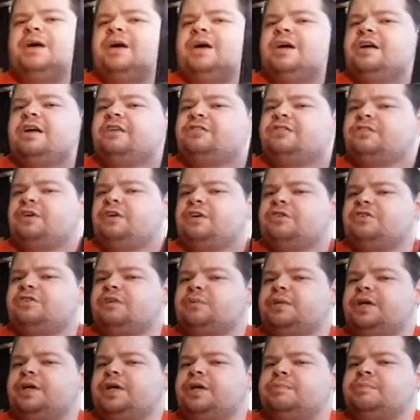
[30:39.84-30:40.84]
it starts out
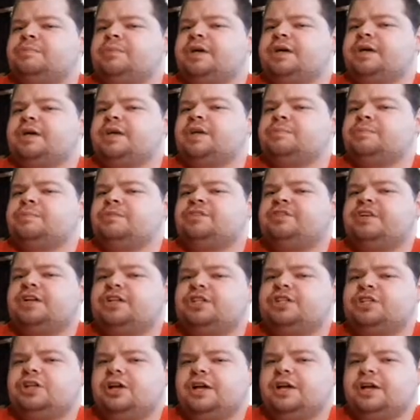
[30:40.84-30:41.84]
with him picking up this
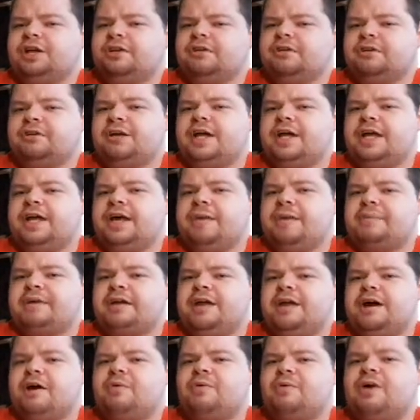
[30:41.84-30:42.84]
hitchhiker, and you
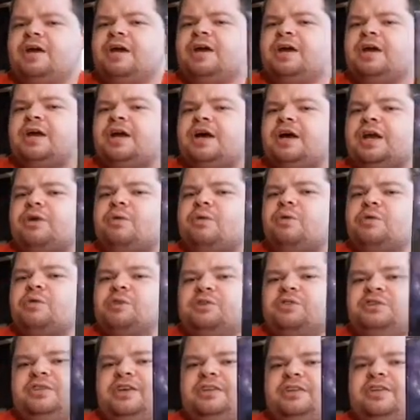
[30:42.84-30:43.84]
know, and of
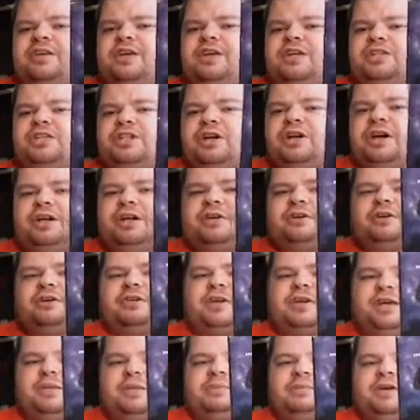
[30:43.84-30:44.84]
course, like the hitchhiker
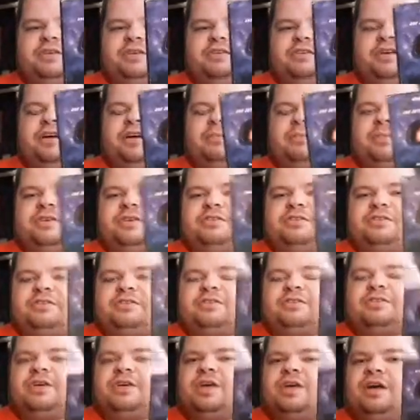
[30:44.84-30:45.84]
that he picks up
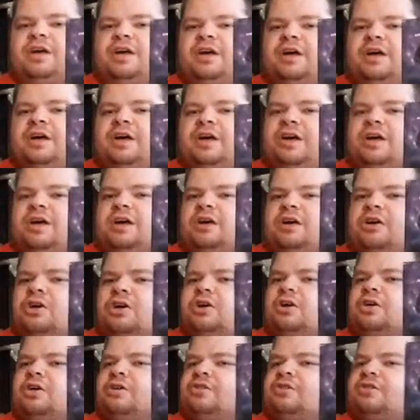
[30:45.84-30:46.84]
is
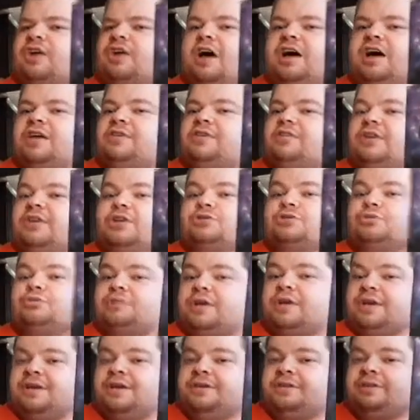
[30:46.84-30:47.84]
this guy's like
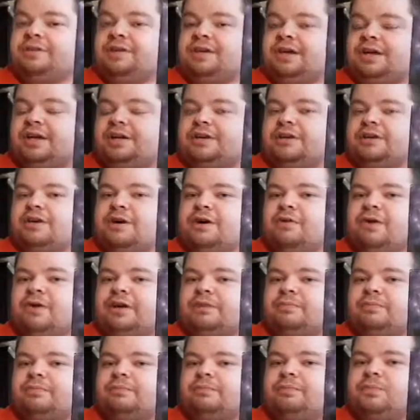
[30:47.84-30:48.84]
crazy, and you know,
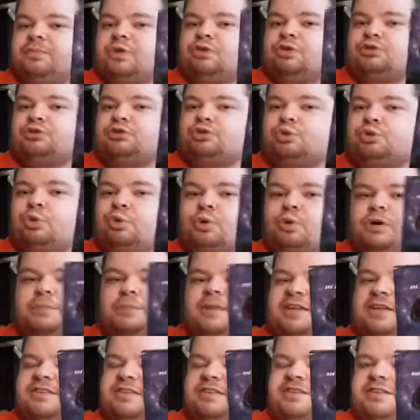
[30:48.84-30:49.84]
like
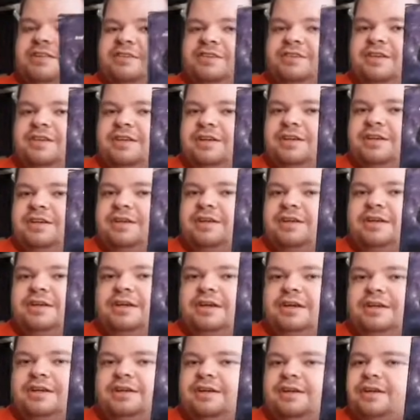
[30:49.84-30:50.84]
tormenting this kid,
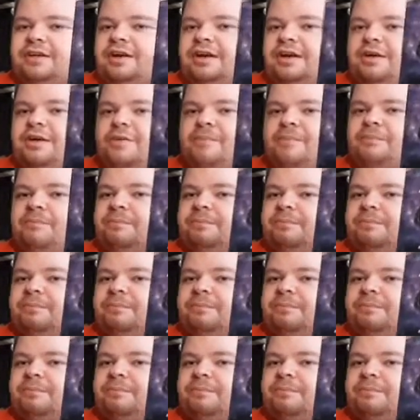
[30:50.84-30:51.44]
and you know,